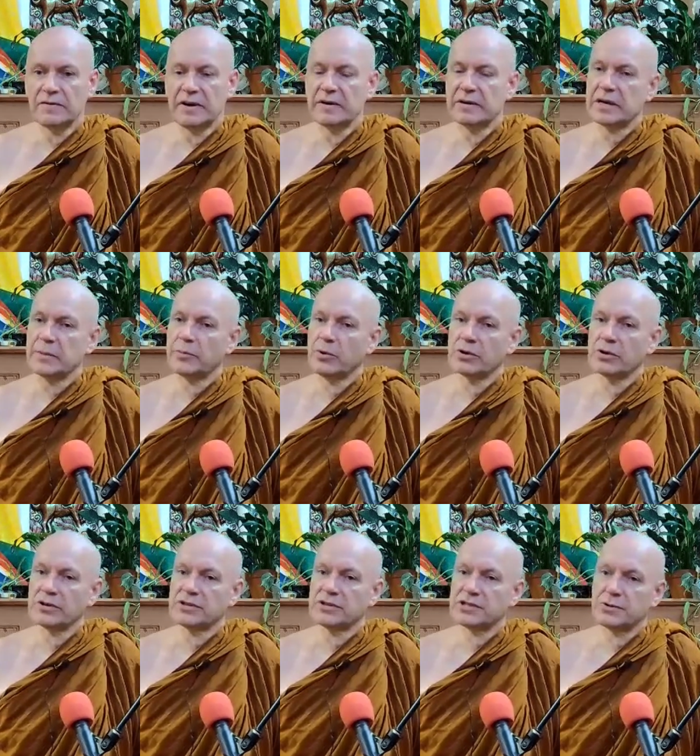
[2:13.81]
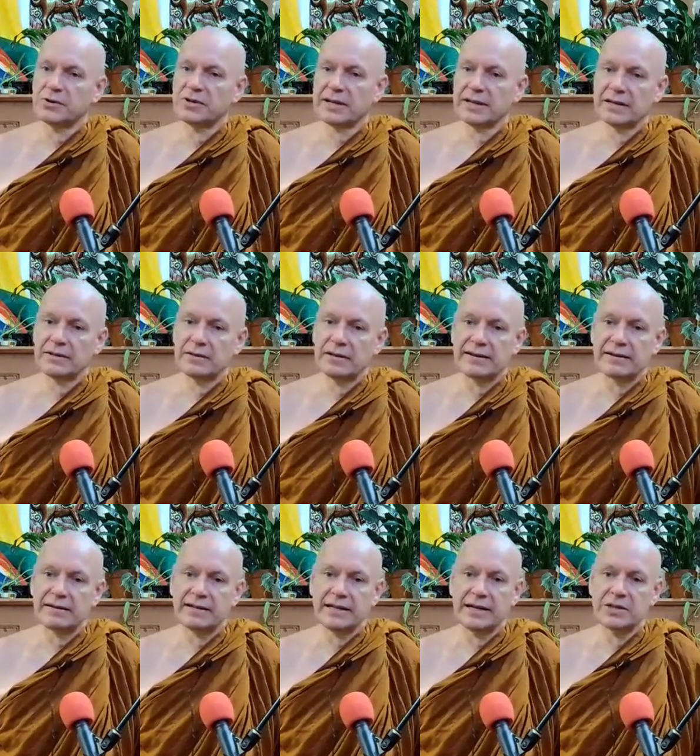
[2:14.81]
very important sutta that
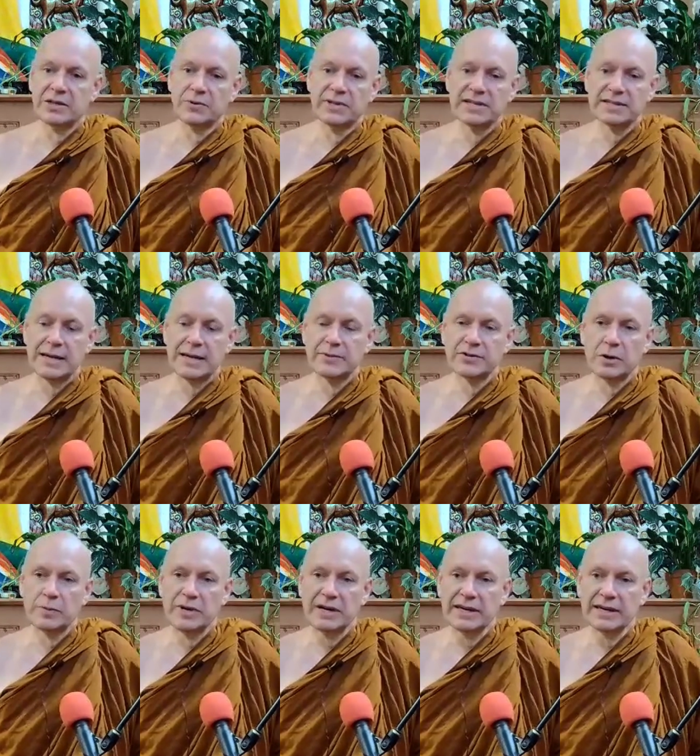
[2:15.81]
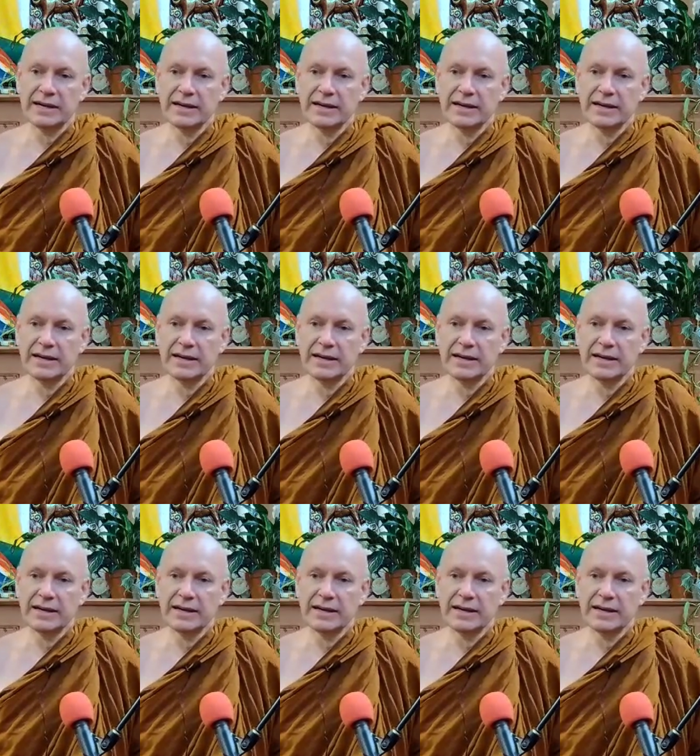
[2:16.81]
deals with the same topic,